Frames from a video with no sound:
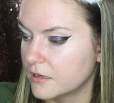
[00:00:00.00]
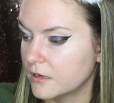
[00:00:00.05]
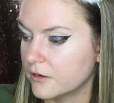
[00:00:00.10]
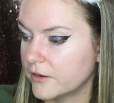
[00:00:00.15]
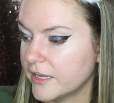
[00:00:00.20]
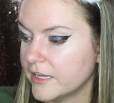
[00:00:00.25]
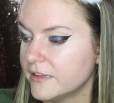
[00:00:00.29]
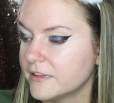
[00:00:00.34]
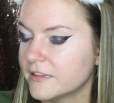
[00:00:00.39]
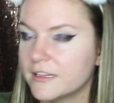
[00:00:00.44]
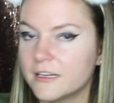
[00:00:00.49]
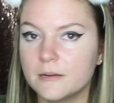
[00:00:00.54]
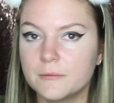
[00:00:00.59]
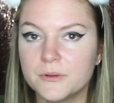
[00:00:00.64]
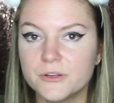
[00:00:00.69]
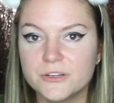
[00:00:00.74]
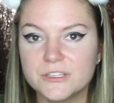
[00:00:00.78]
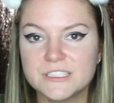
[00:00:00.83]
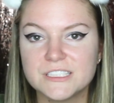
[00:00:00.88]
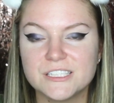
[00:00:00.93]
Okay, then I'm
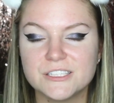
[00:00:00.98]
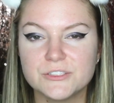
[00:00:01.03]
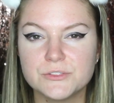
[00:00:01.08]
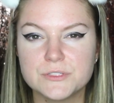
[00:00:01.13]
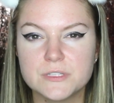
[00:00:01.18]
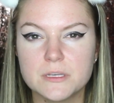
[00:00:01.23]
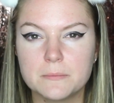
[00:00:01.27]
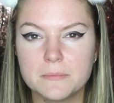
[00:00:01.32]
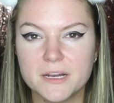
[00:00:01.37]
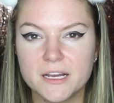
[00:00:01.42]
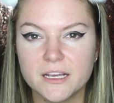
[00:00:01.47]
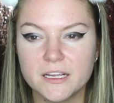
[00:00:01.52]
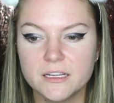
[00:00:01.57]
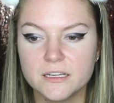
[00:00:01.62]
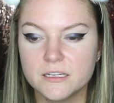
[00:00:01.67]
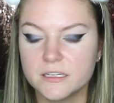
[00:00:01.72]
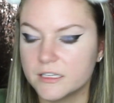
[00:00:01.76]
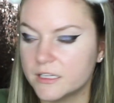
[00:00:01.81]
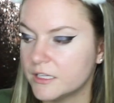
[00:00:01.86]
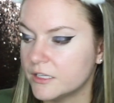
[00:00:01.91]
going to use
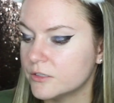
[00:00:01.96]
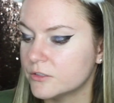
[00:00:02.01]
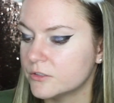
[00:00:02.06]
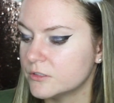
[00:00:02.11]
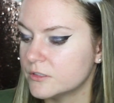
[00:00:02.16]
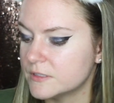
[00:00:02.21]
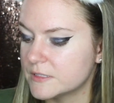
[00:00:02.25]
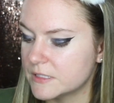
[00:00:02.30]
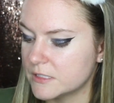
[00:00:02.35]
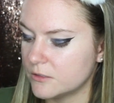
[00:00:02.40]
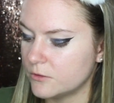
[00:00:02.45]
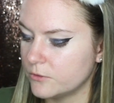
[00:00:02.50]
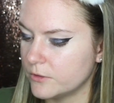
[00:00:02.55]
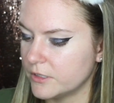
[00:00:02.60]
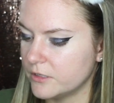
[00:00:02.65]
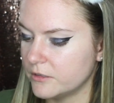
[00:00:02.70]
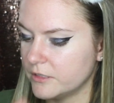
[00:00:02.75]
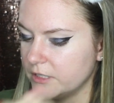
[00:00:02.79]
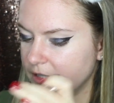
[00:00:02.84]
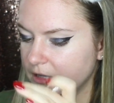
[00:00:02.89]
my Kiehl's
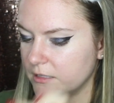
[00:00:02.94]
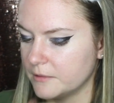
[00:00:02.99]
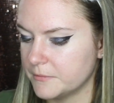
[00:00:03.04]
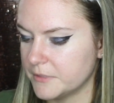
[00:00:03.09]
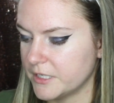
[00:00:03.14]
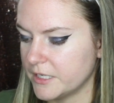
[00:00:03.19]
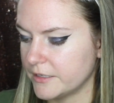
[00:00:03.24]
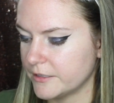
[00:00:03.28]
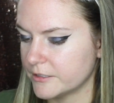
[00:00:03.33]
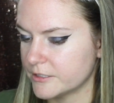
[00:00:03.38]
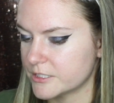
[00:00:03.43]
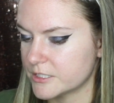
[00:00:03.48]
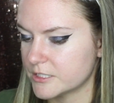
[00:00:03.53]
Oil Eliminator